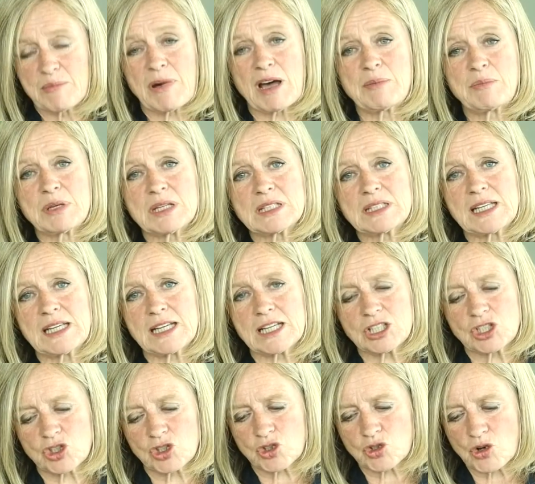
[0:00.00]
by building
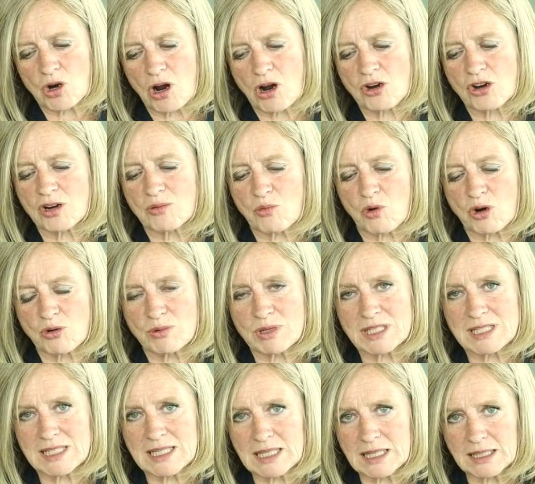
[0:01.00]
a stronger, more
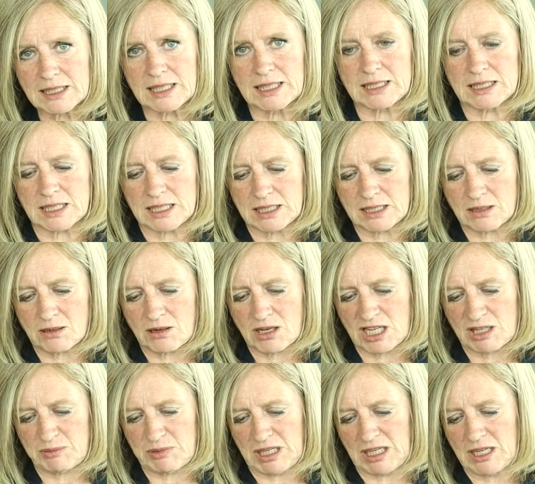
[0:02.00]
resilient
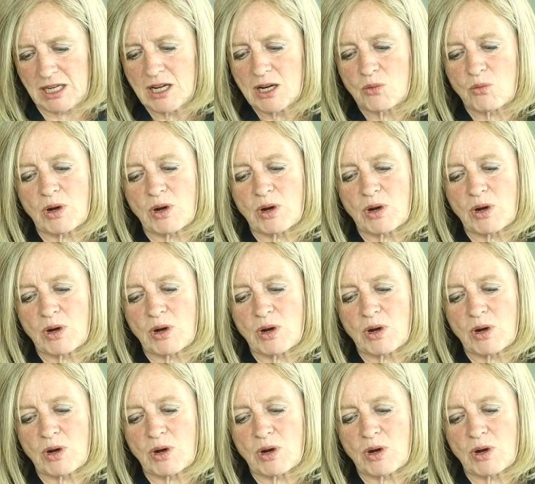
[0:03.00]
economy,